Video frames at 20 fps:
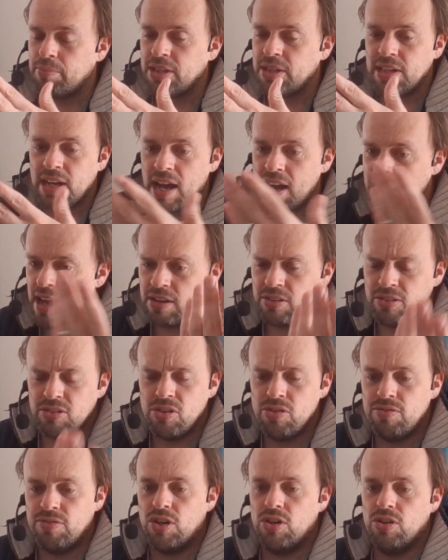I had
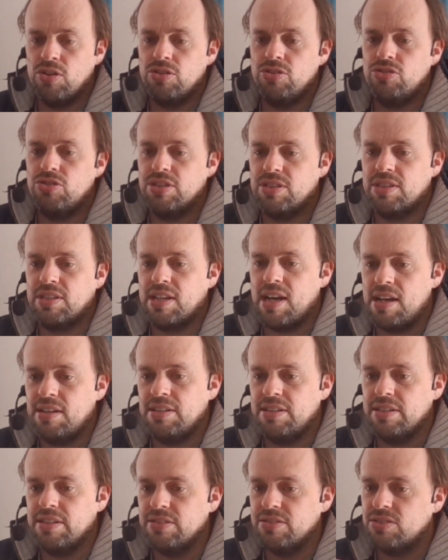over 100
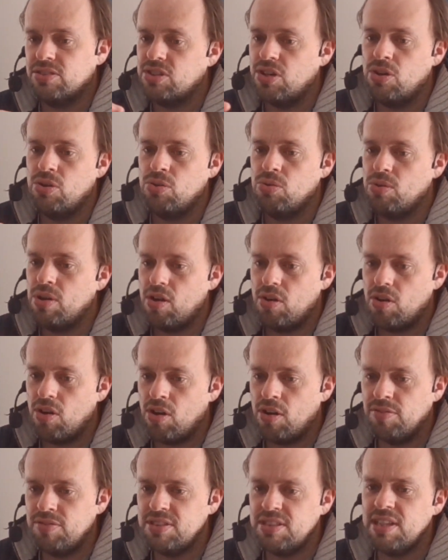candidates, so
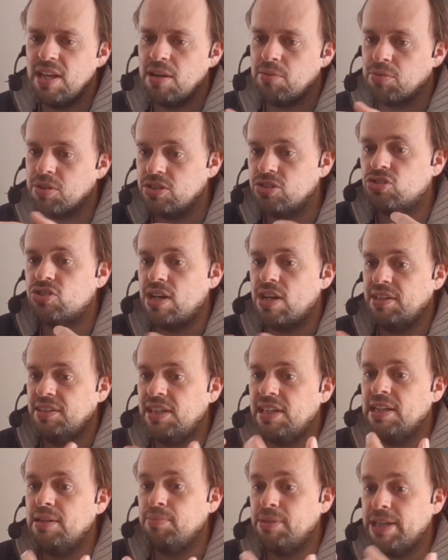obviously I'm going to try and
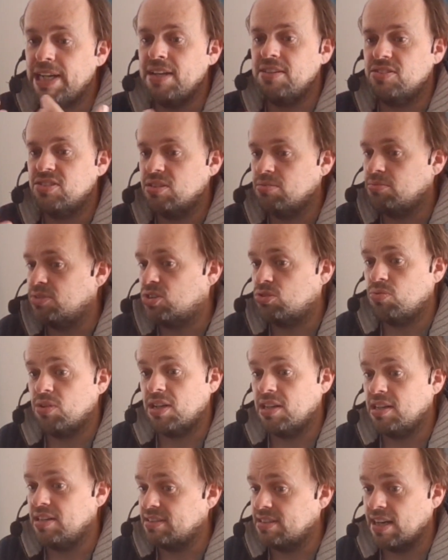eliminate some as
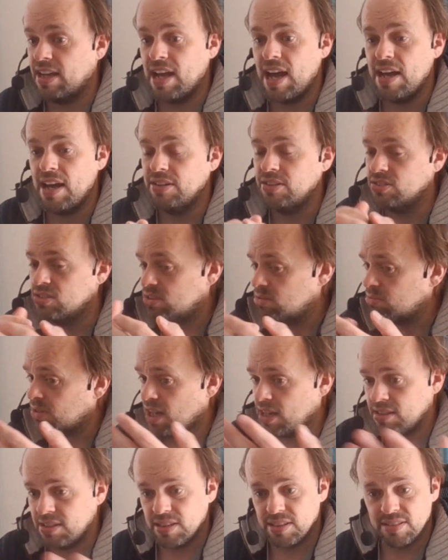quickly as I can, and some
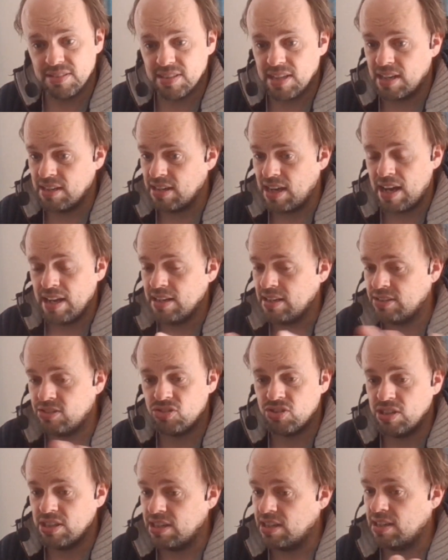candidates I
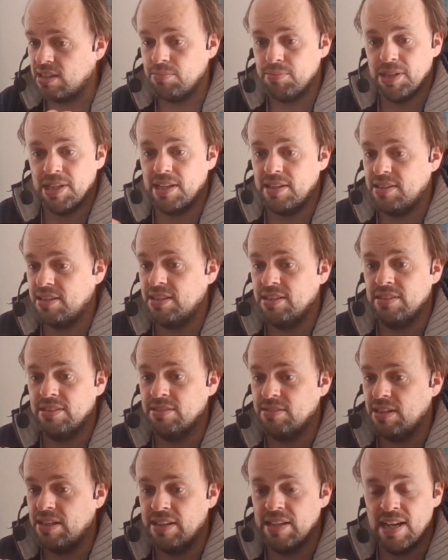literally eliminate
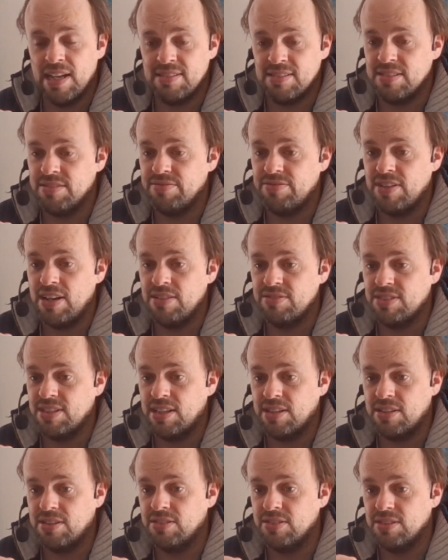in less than 5
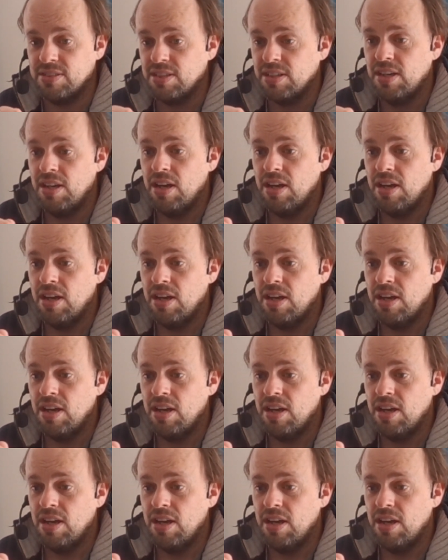seconds.